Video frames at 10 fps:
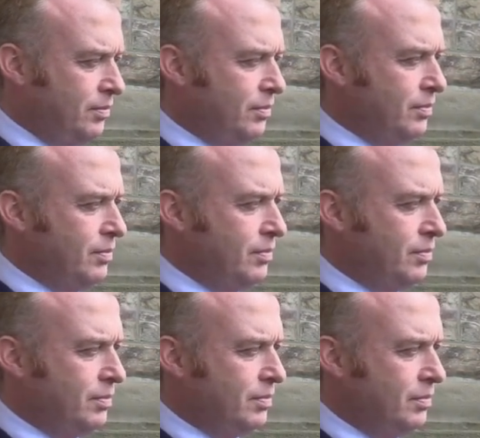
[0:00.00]

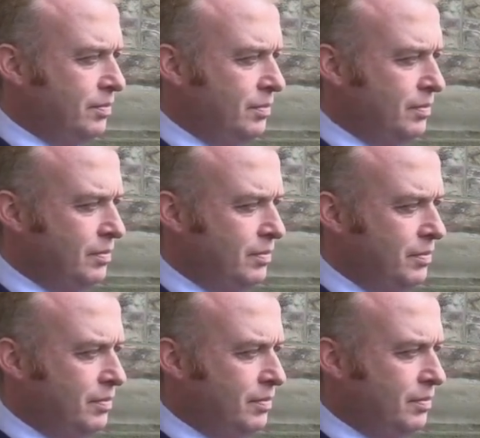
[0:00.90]

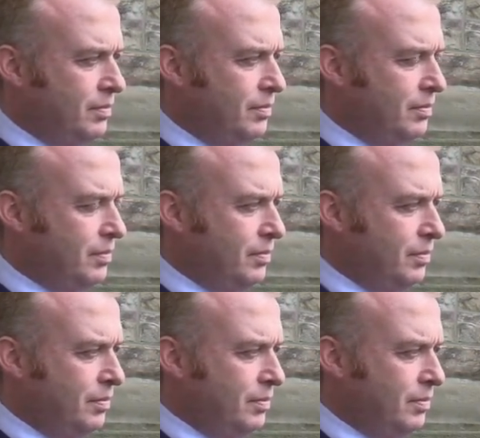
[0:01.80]

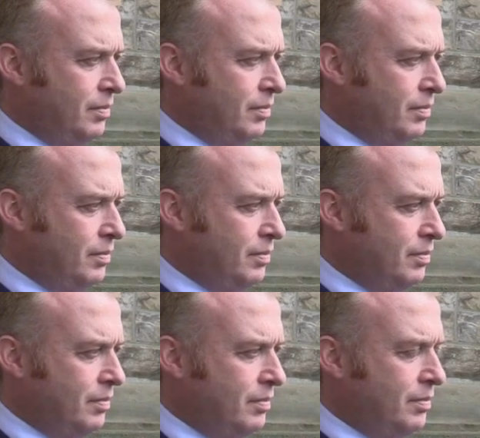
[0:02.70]

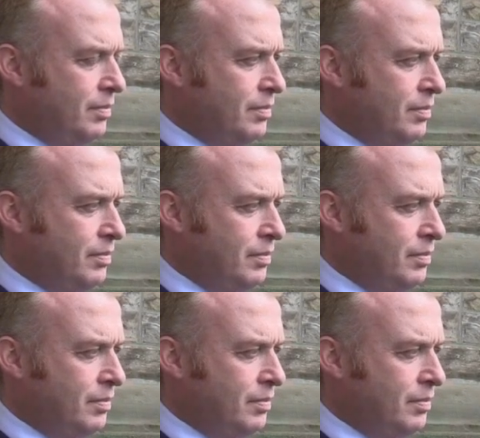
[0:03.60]
(not speaking)